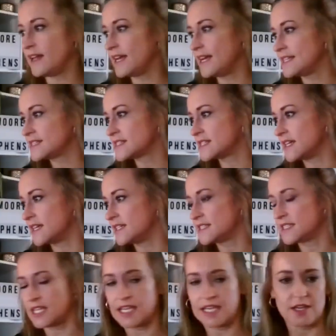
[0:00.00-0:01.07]
It's
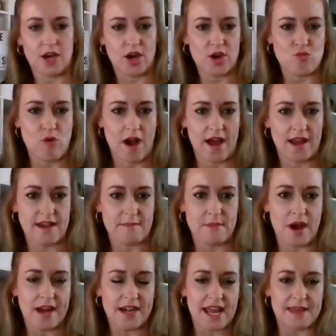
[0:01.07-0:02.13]
10:01.
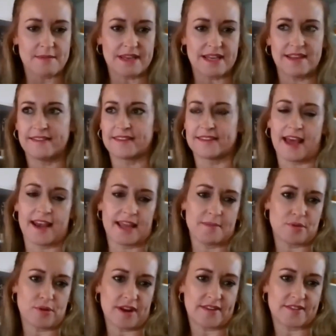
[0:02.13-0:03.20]
My name is Sally
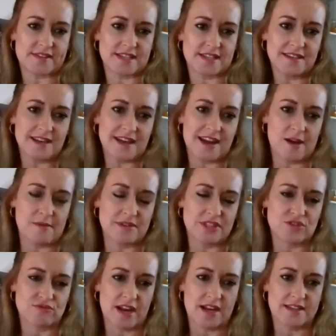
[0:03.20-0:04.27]
Preston and I'm a
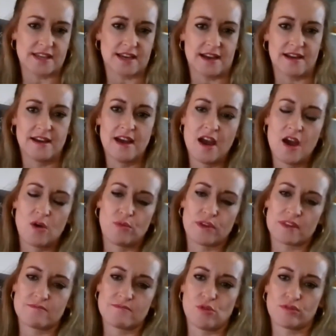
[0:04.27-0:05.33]
director
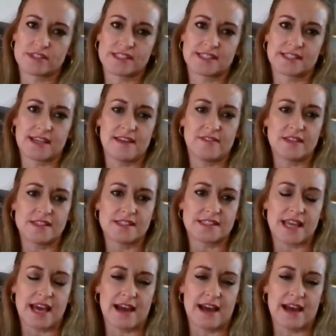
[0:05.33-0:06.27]
with Moore Stephens.